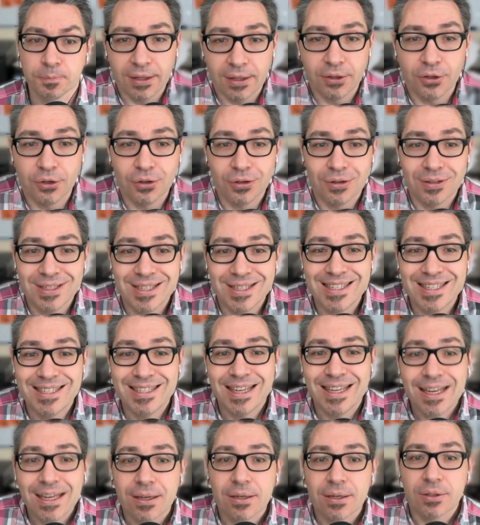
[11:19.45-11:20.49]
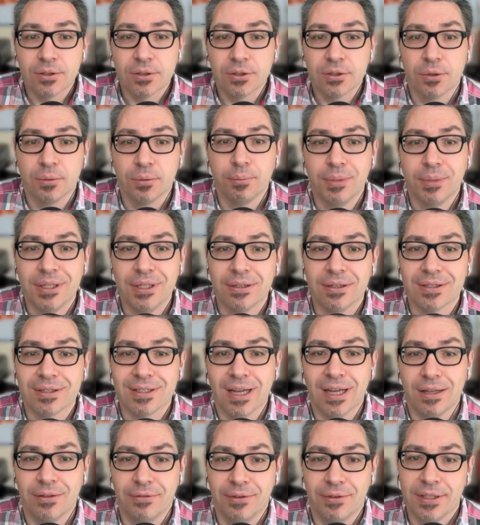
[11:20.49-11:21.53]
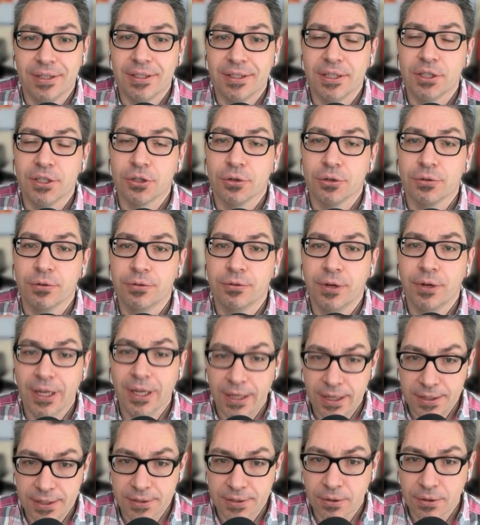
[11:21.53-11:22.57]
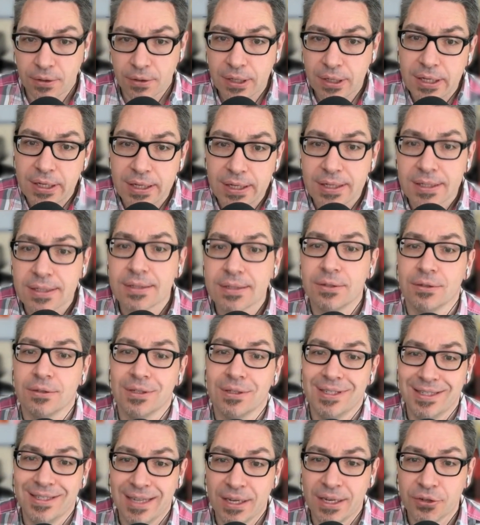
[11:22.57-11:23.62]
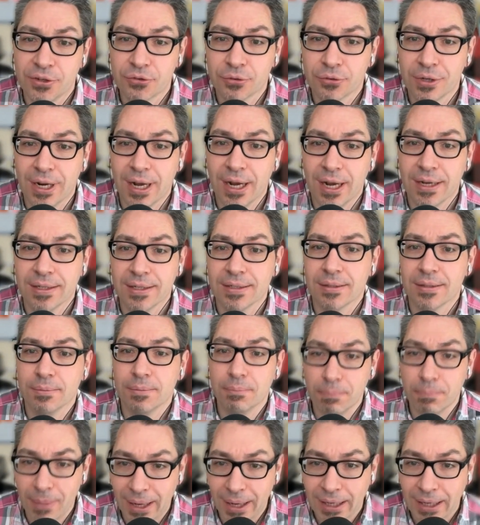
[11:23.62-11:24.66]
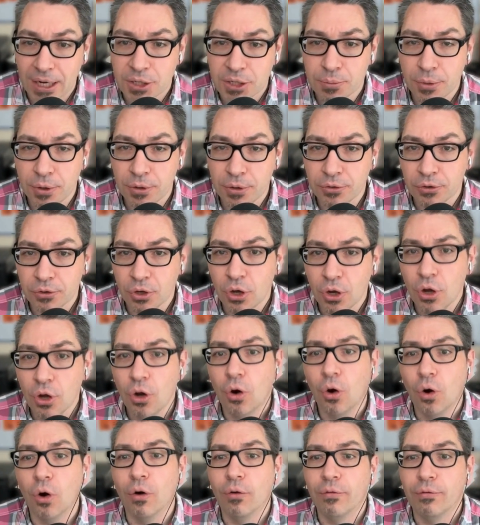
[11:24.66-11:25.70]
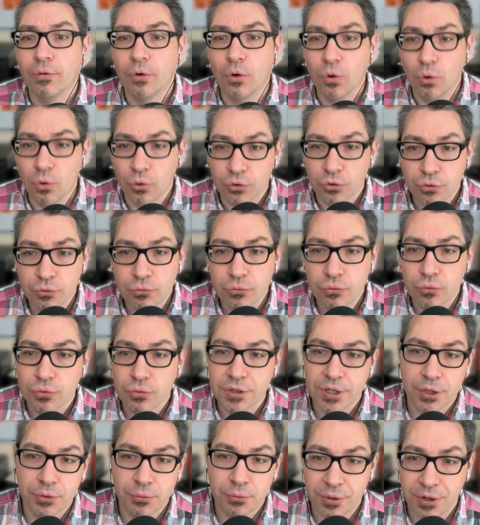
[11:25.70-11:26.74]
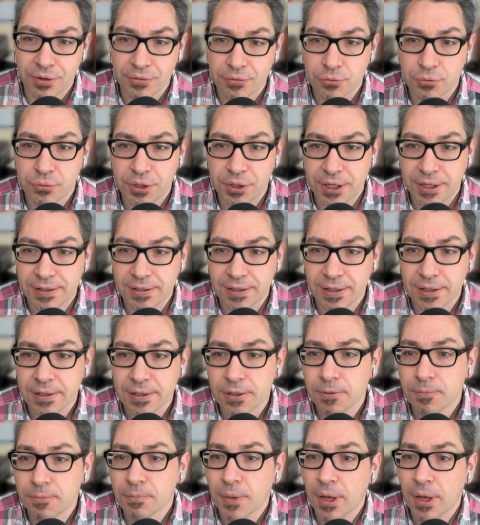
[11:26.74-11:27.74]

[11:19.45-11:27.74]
The second biggest advantage of Hazel is the centralized management of all the rules that we have created,